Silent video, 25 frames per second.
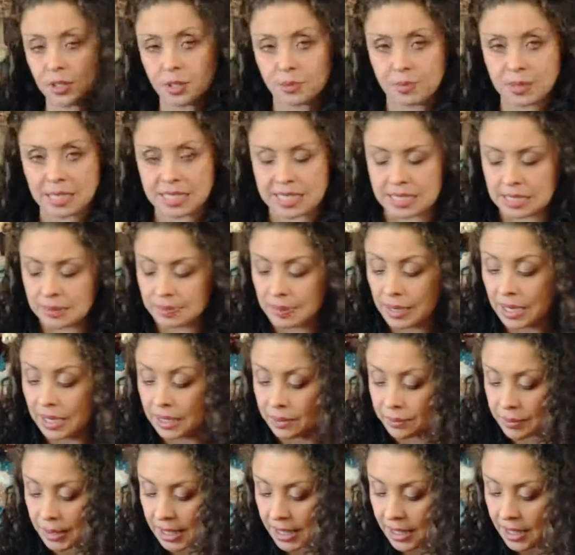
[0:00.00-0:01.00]
of the pieces
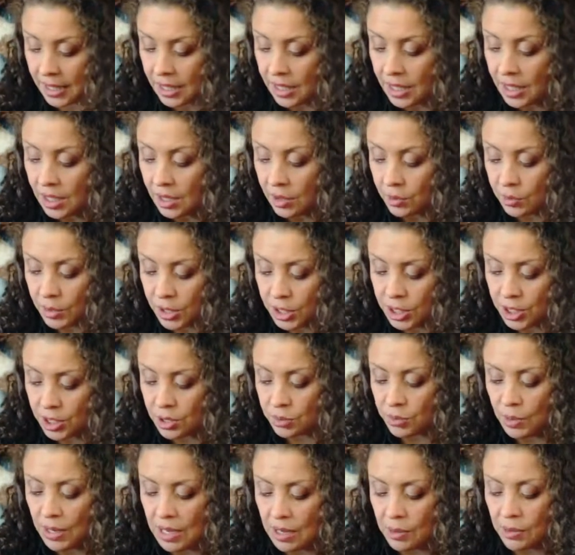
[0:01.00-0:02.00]
behind me, which
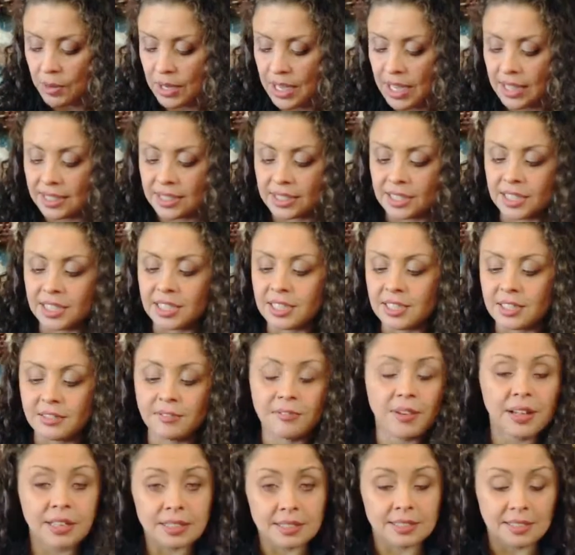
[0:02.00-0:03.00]
is where we add the
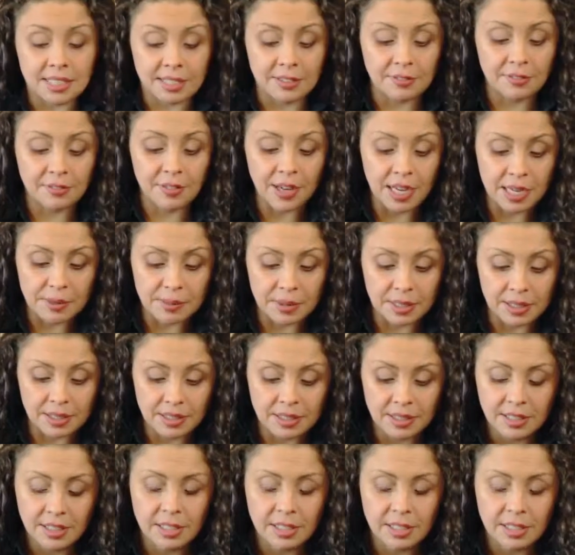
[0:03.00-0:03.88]
felting fibre.